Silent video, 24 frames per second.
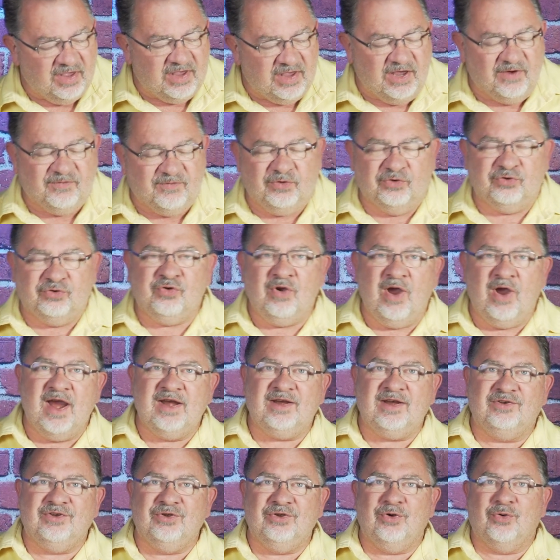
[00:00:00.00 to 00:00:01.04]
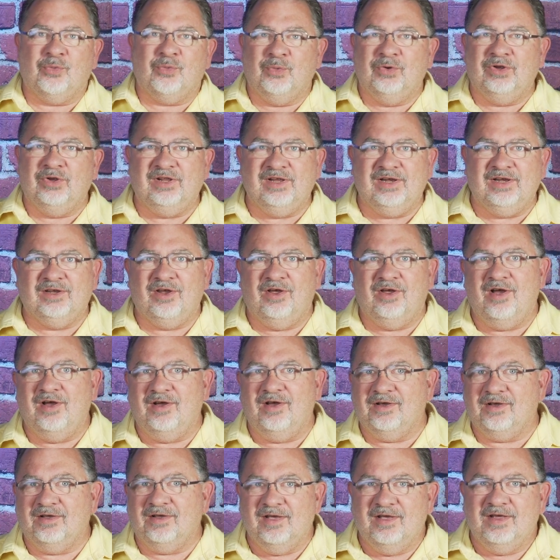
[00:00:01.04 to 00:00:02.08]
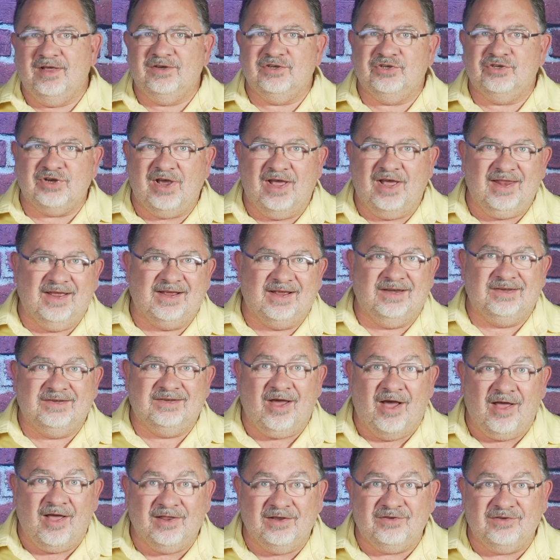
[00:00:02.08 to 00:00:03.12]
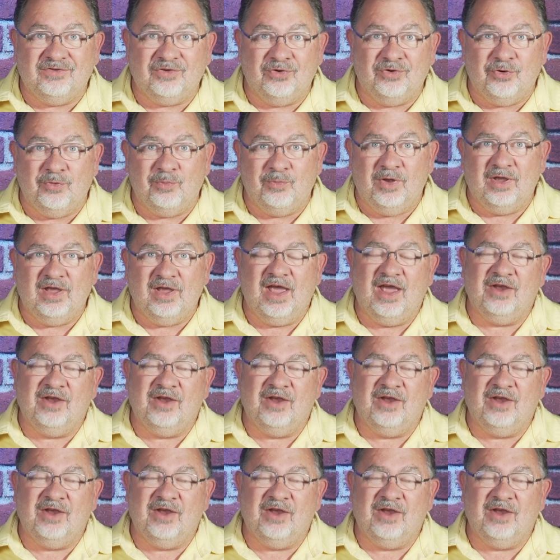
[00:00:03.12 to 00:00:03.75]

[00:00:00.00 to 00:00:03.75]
if you're trying to do a really long shot, like a dolly zoom,